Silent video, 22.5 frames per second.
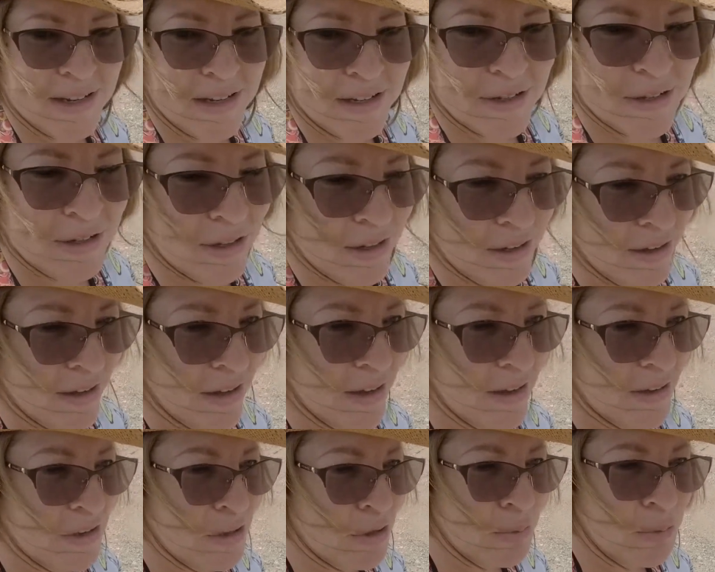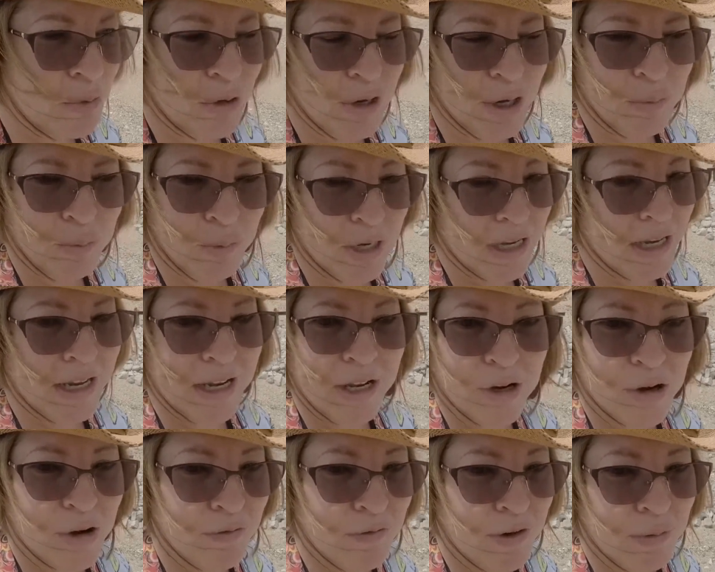us to the point we didn't
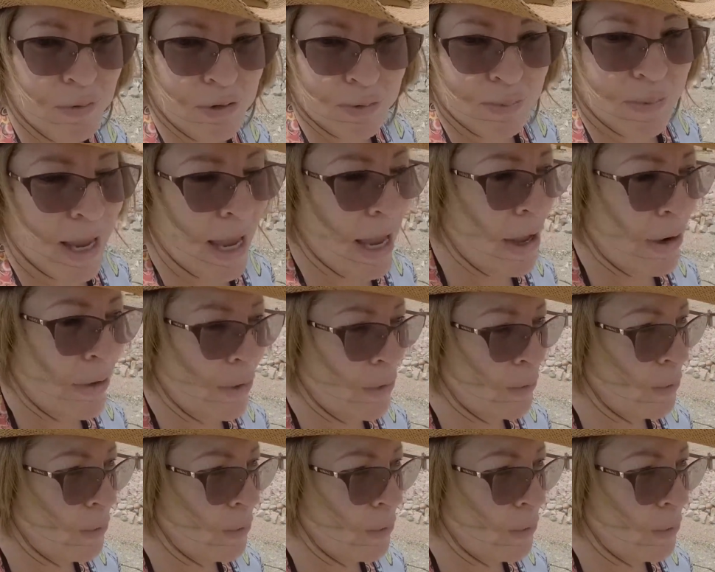know if he was a man or